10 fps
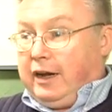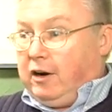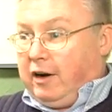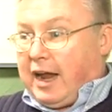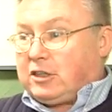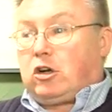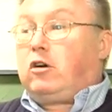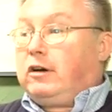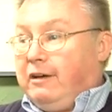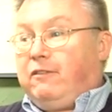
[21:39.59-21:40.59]
international,
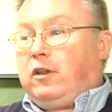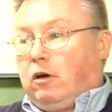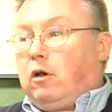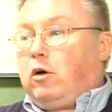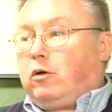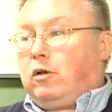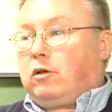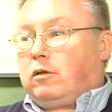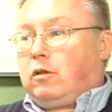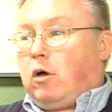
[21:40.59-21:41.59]
or even their
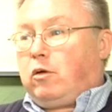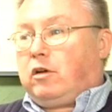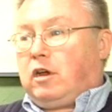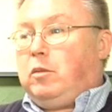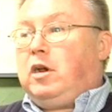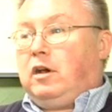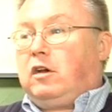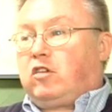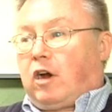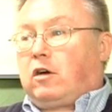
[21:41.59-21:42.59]
local community,
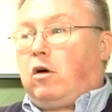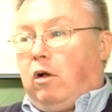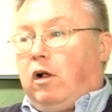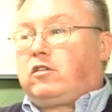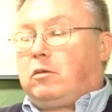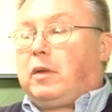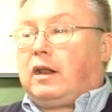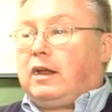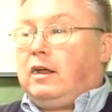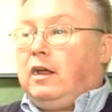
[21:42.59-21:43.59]
because our goal
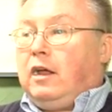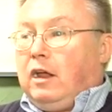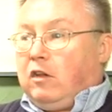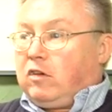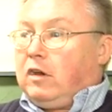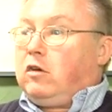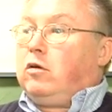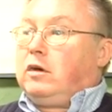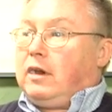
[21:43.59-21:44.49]
ultimately is to